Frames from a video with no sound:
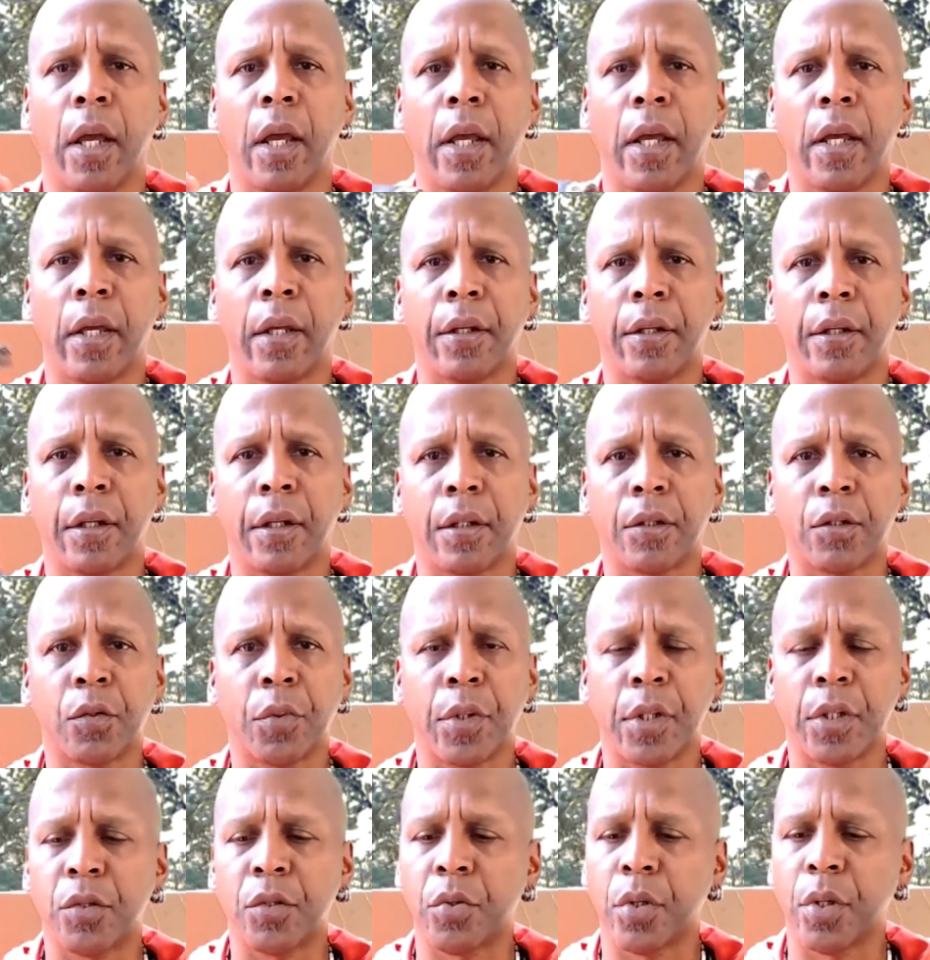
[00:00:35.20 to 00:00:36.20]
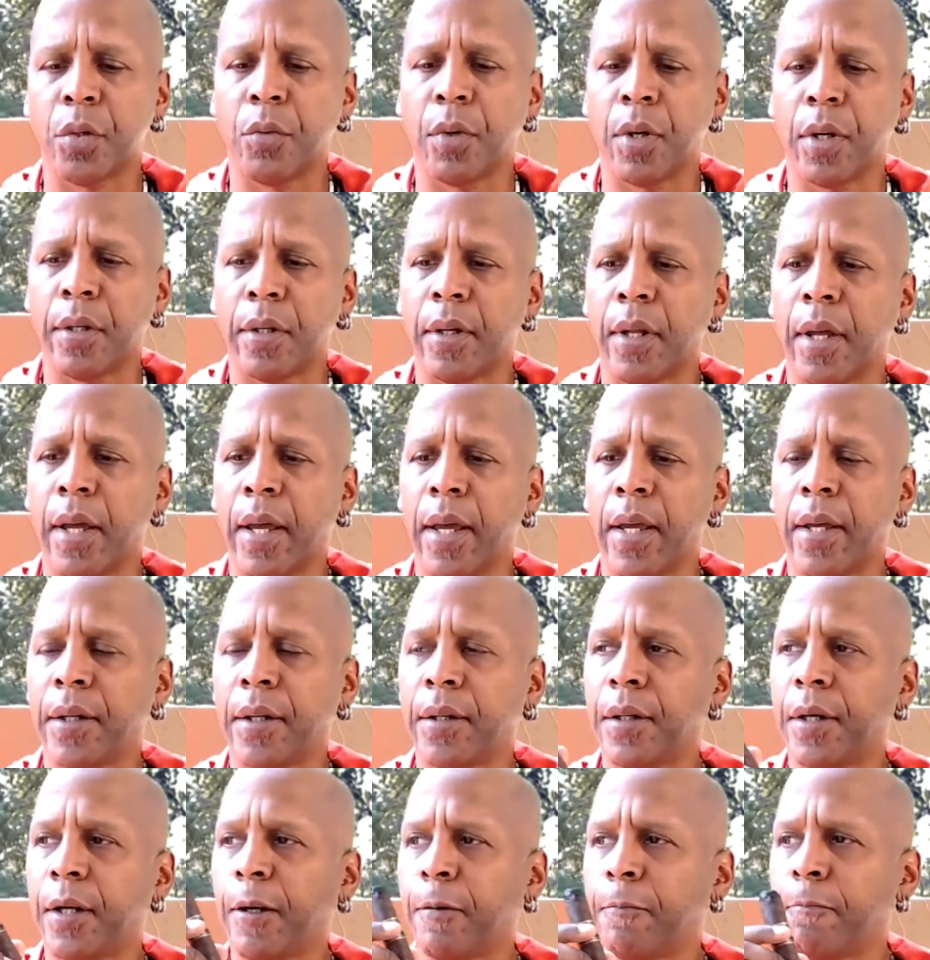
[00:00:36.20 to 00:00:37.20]
and uh, 2021.
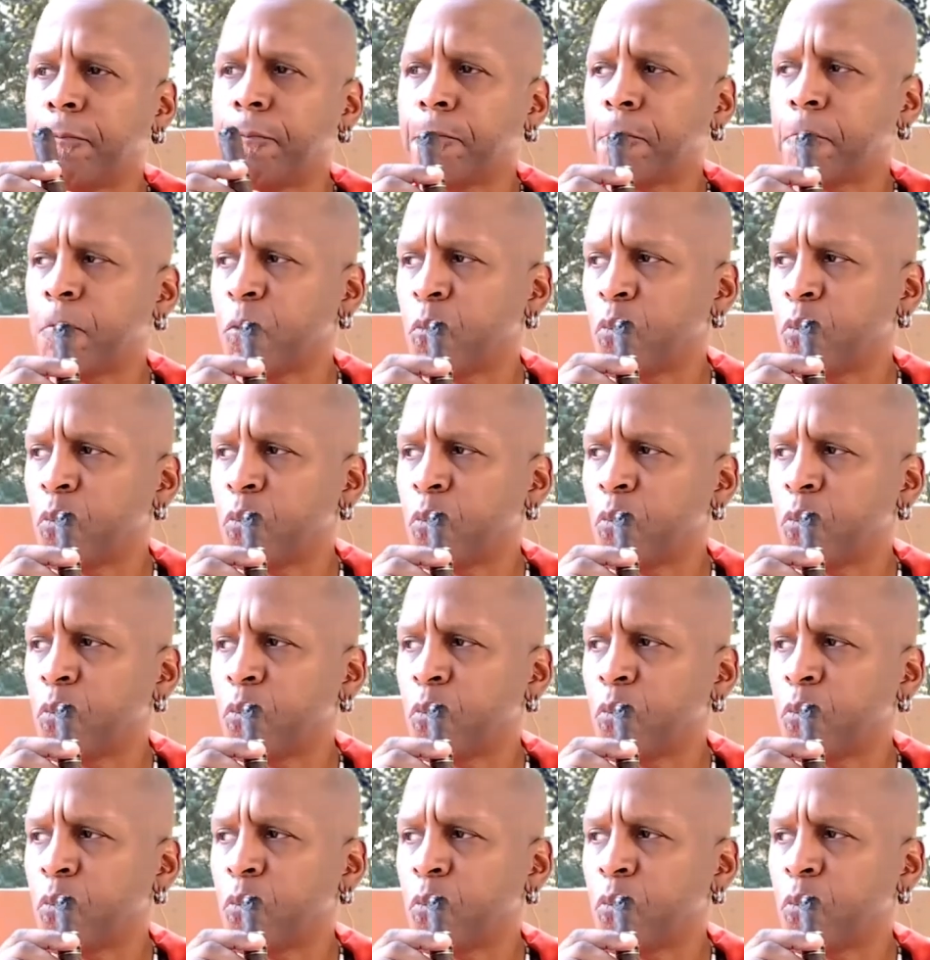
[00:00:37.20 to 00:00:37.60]
And um,